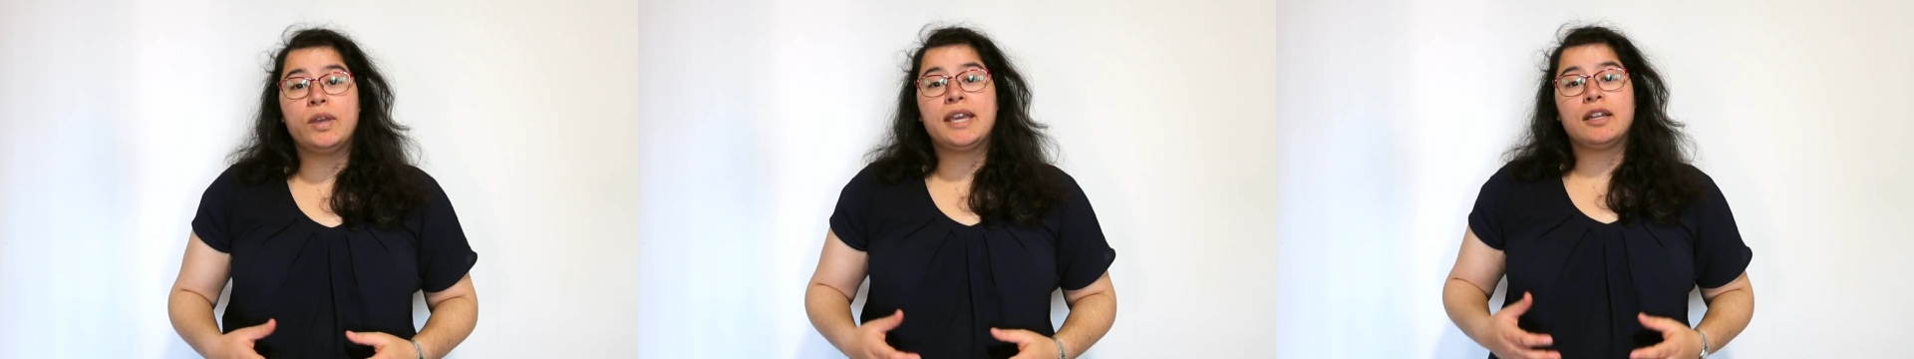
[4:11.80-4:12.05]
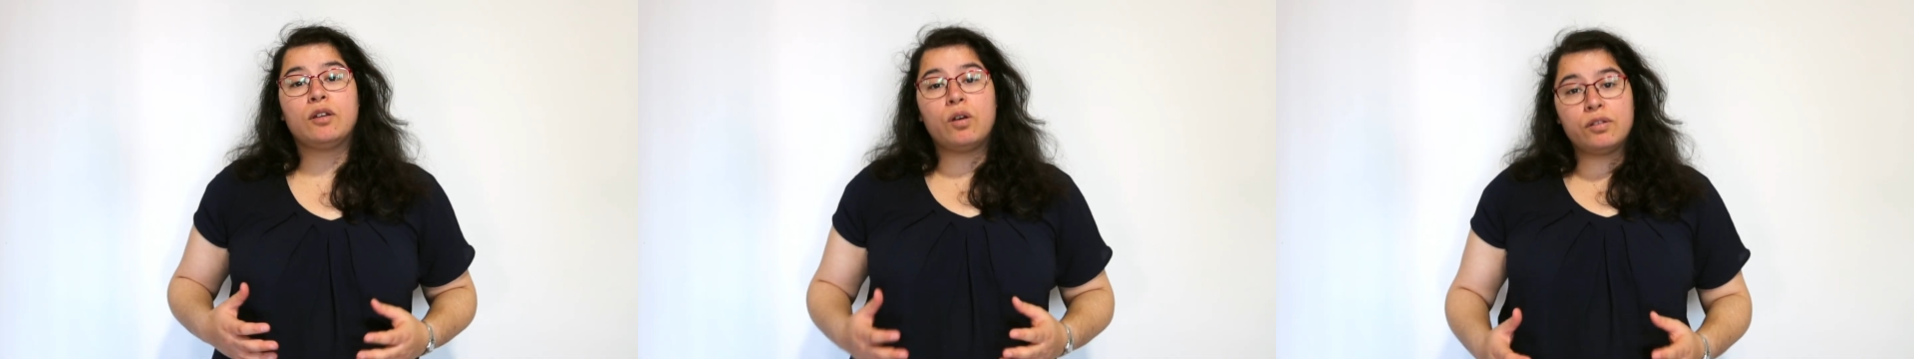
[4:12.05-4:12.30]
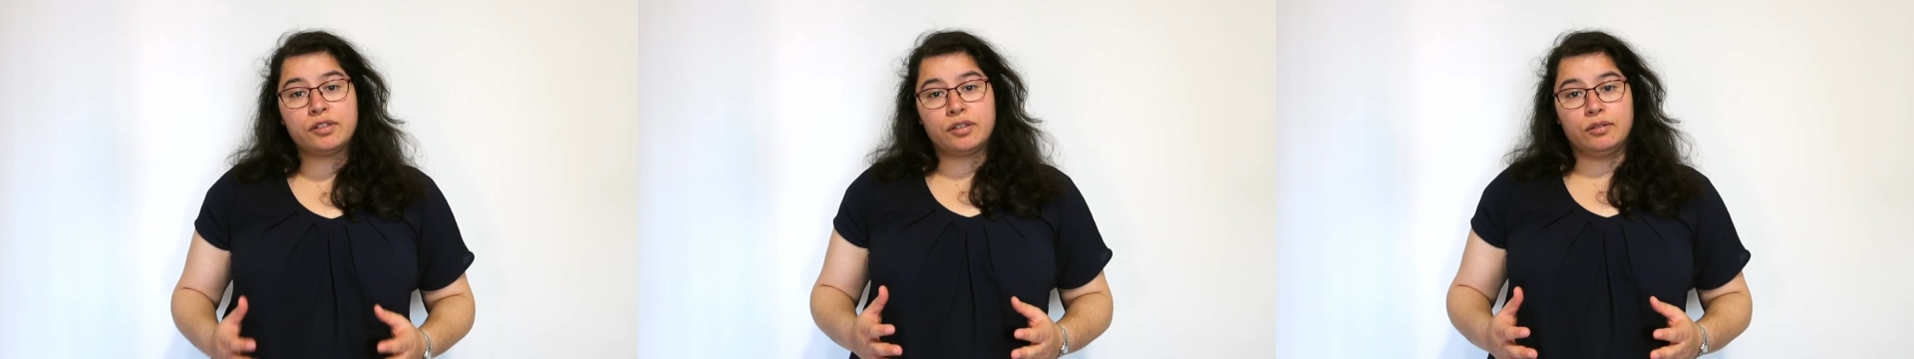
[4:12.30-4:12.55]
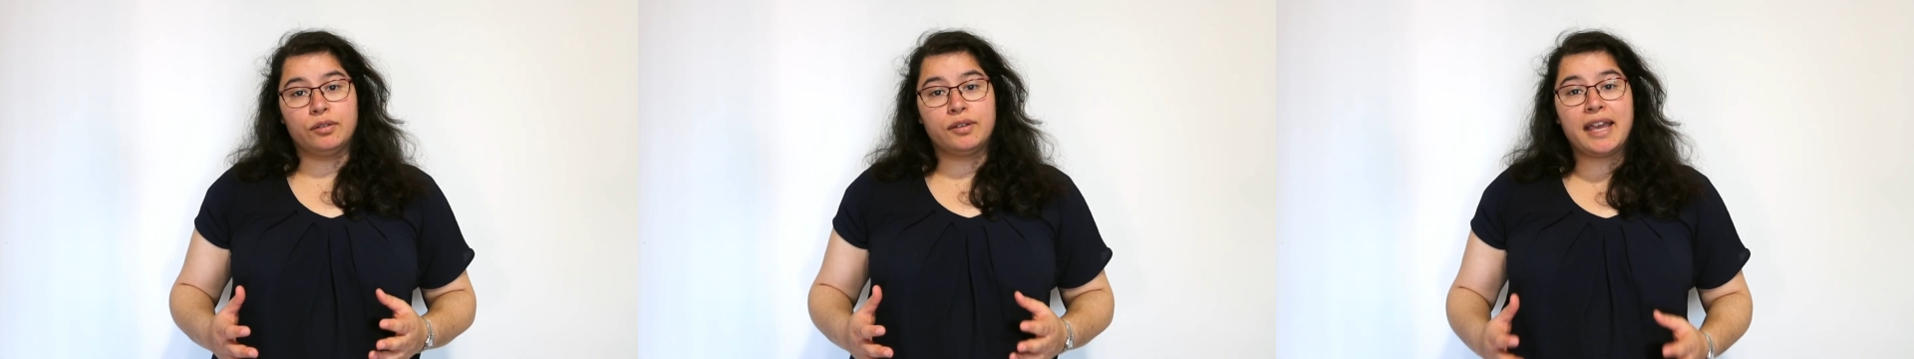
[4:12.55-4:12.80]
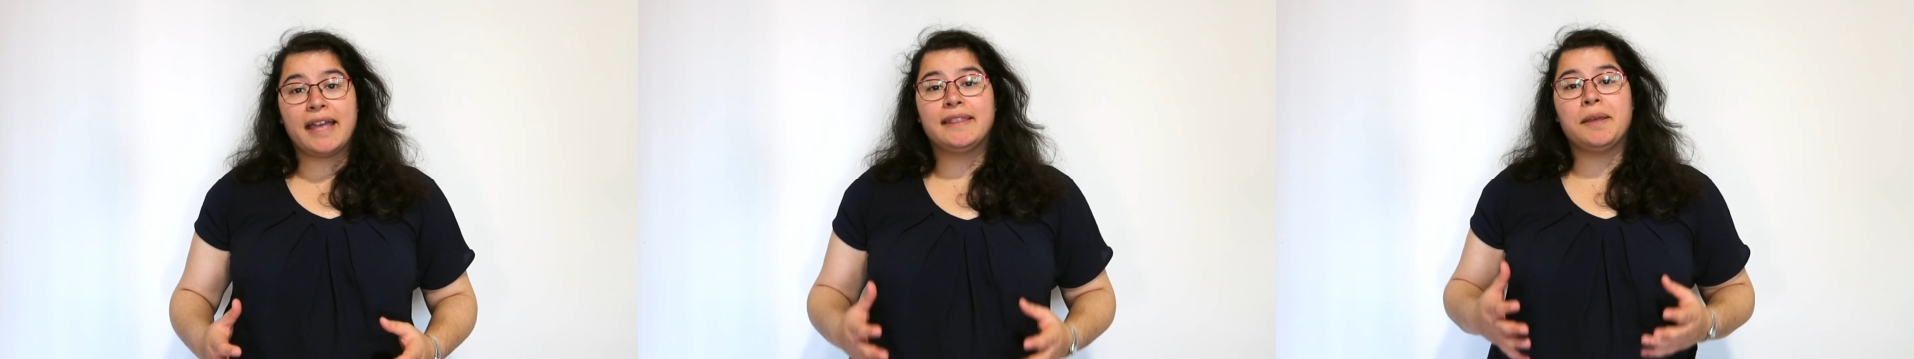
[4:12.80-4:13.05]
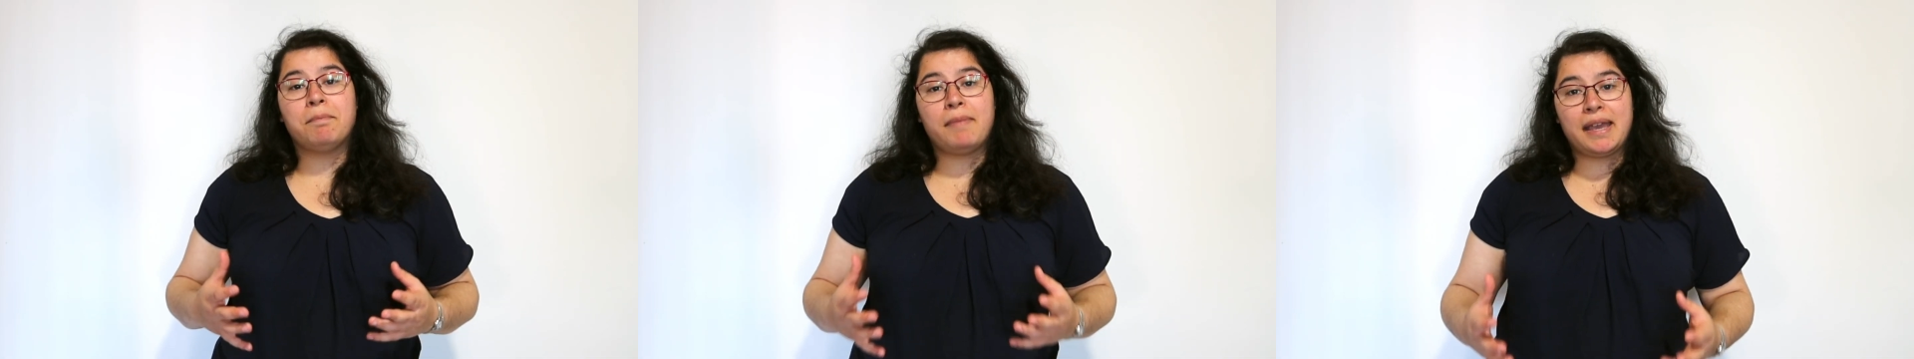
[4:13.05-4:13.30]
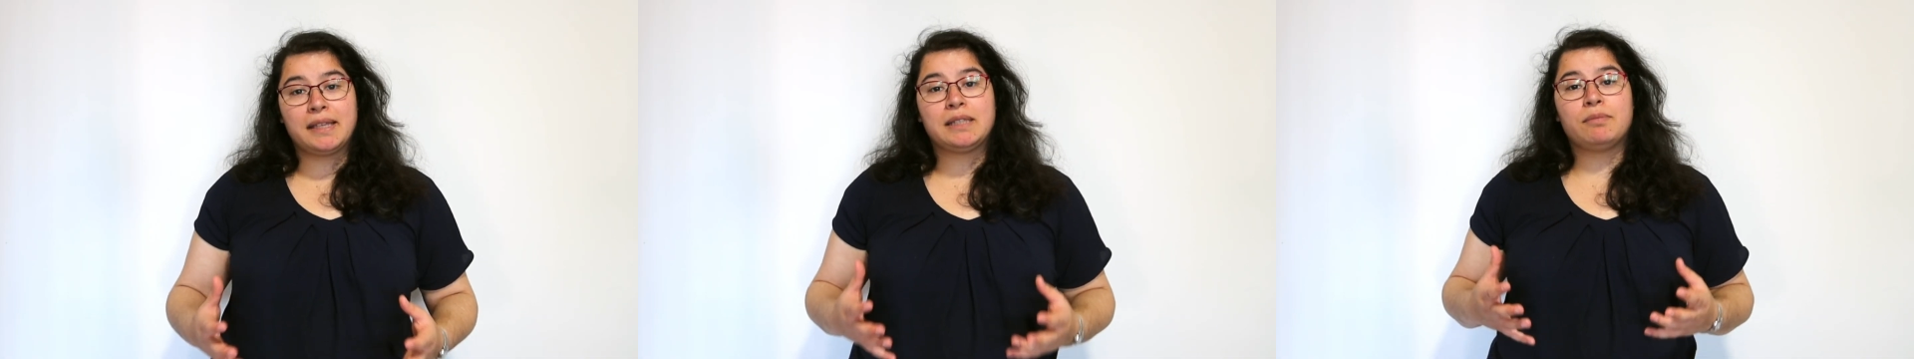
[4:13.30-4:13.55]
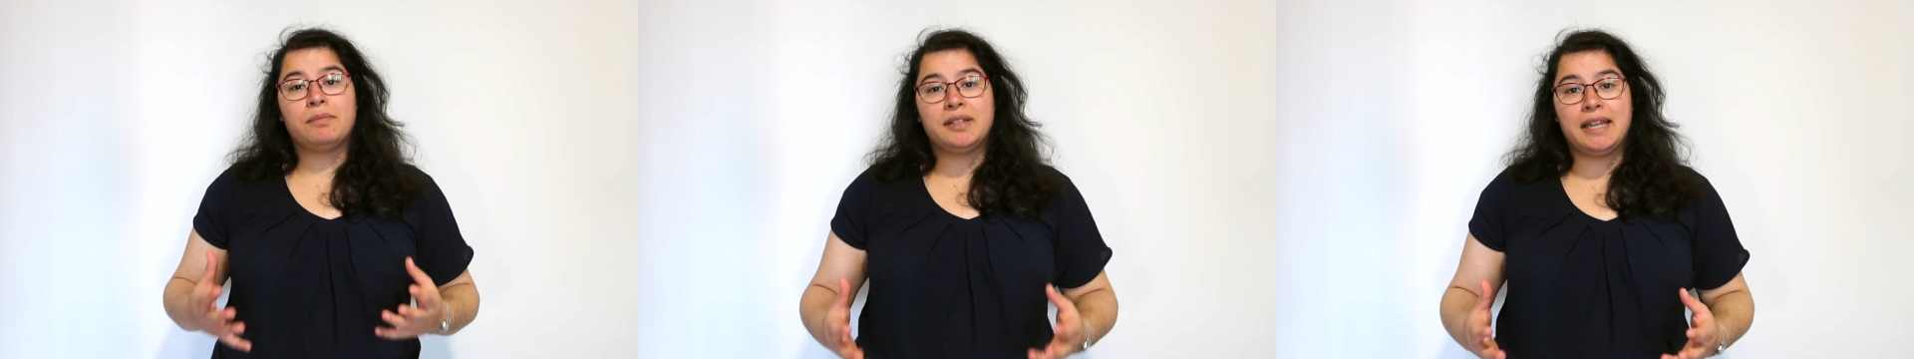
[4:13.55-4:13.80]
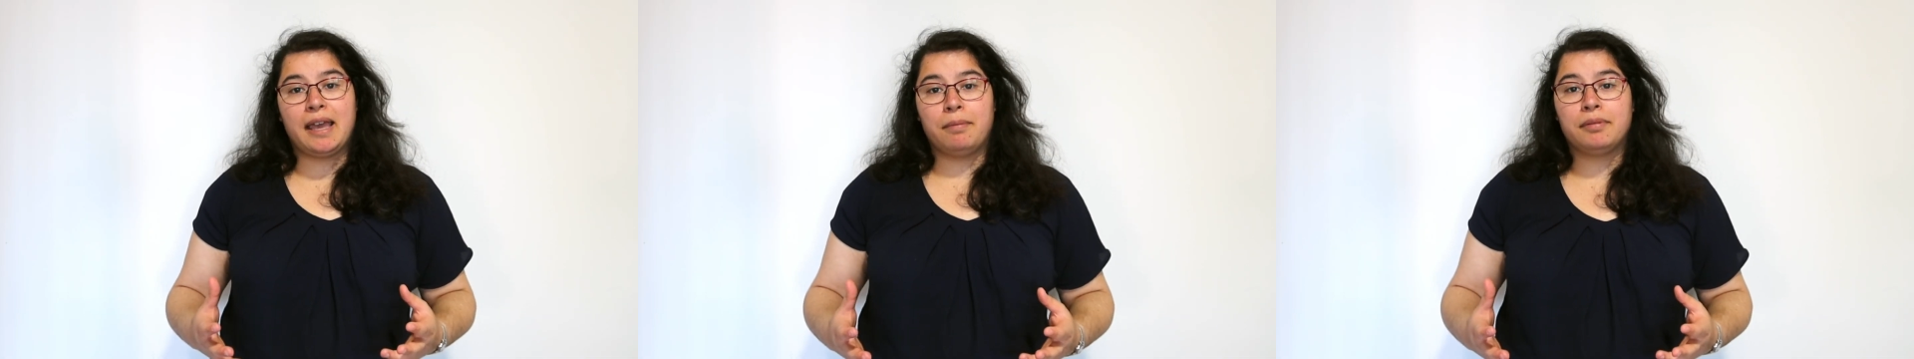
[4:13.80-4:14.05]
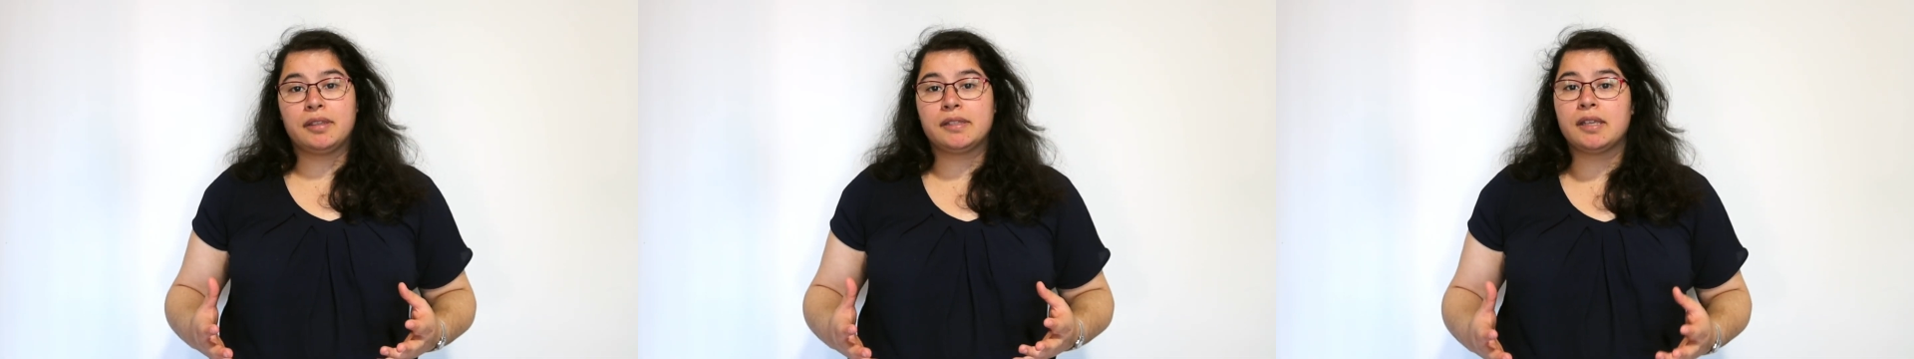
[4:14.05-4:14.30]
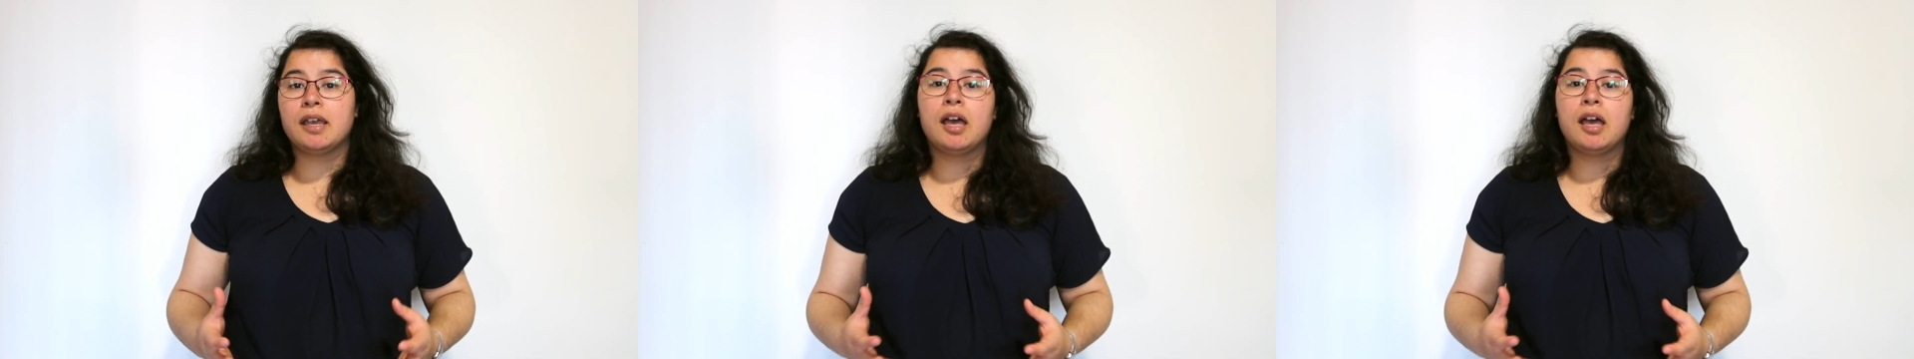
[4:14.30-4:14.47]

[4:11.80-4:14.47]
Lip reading: We can also look at the maximum depths